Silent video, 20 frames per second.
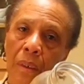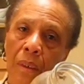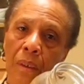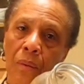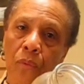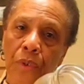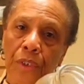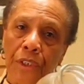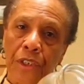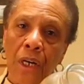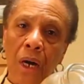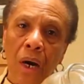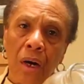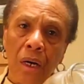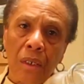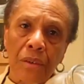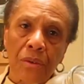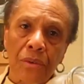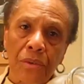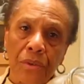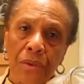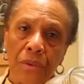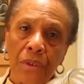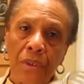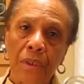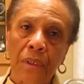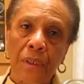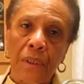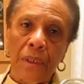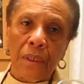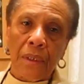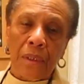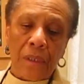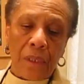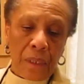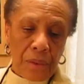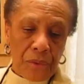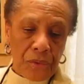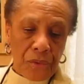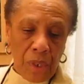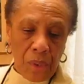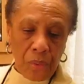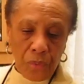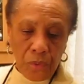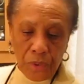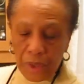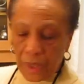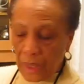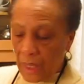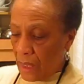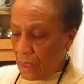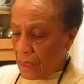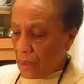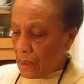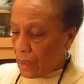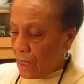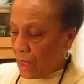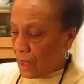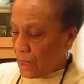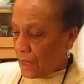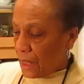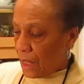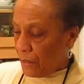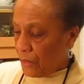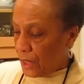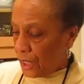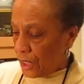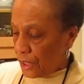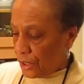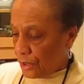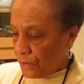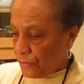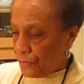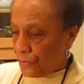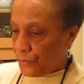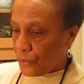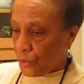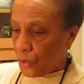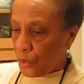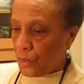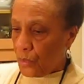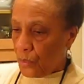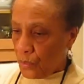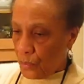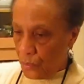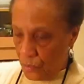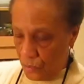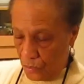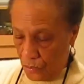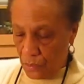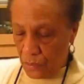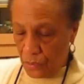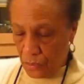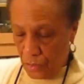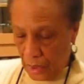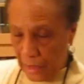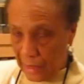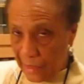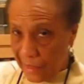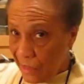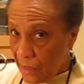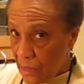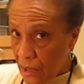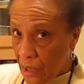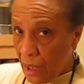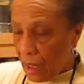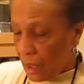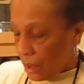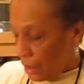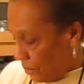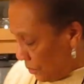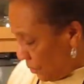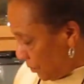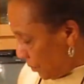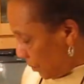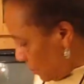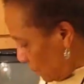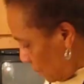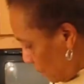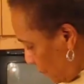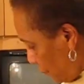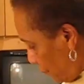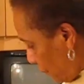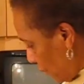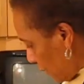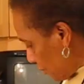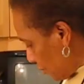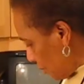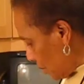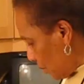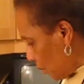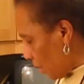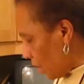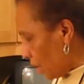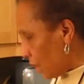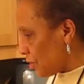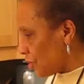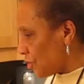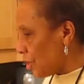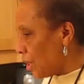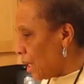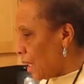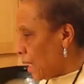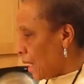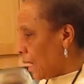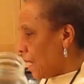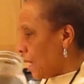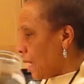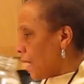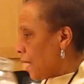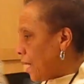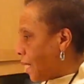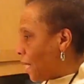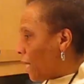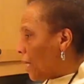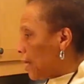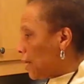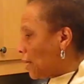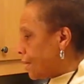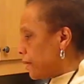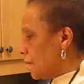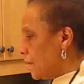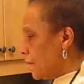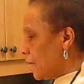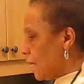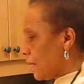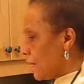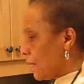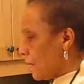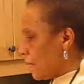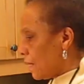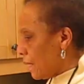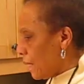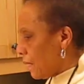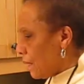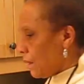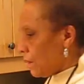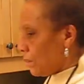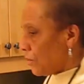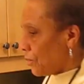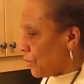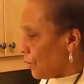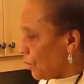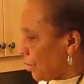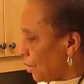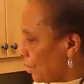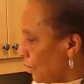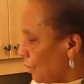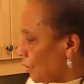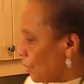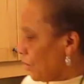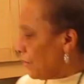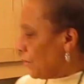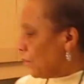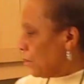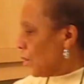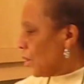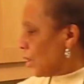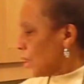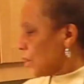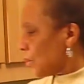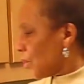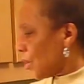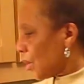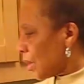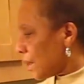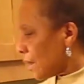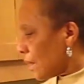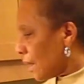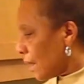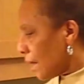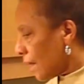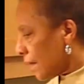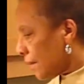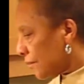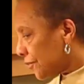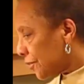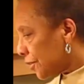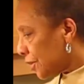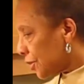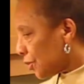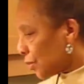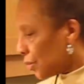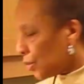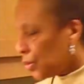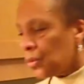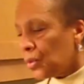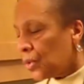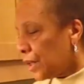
with tongs so I wouldn't contaminate it. Clean tongs, freshly washed, and took it out of the boiling water, left it to cool